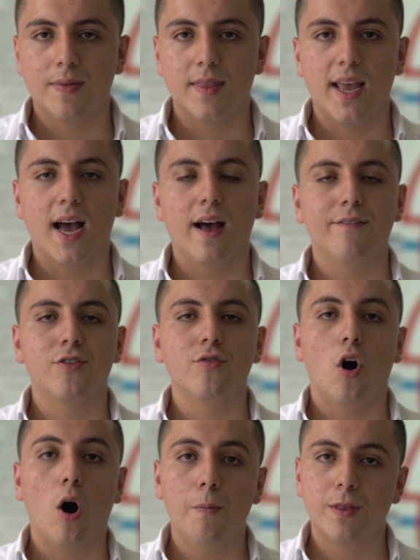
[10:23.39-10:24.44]
they have to
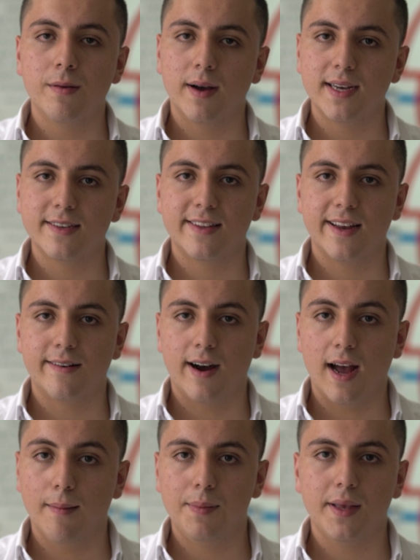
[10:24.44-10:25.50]
optimize their
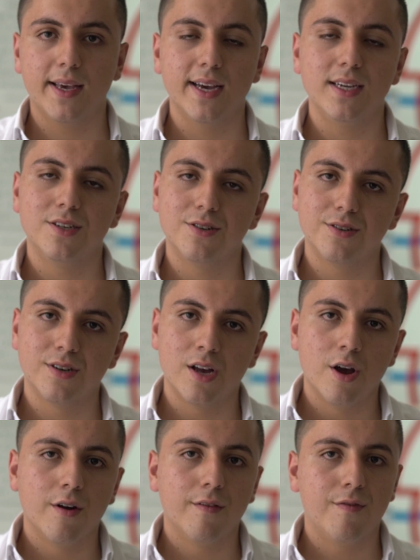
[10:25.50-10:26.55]
applications
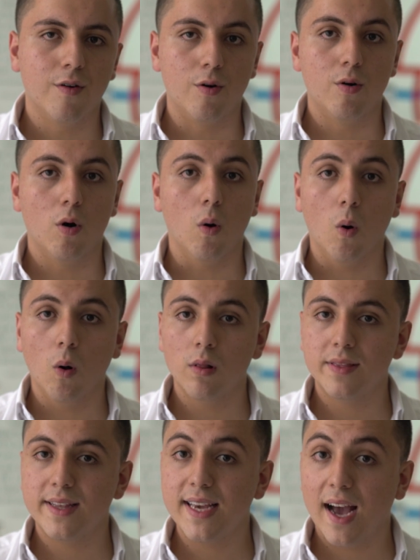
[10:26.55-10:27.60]
for all
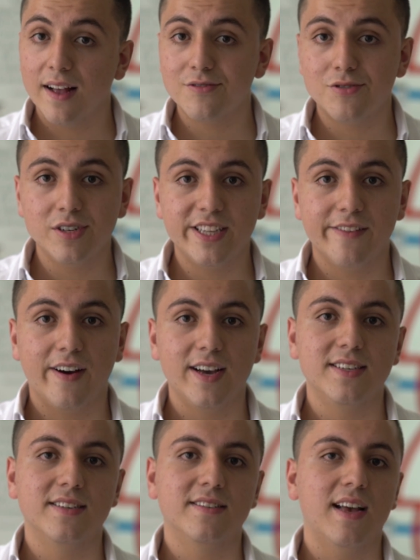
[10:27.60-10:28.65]
the Android
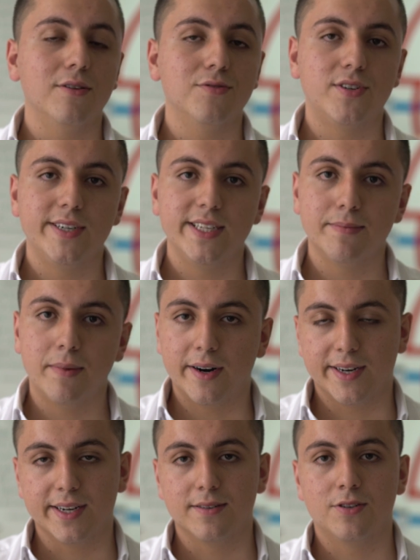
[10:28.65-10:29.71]
devices out there in the
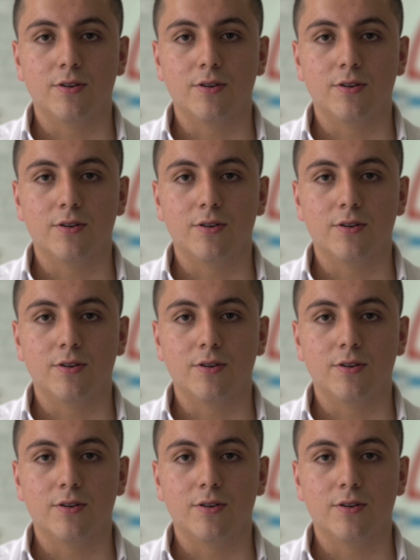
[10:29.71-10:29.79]
market.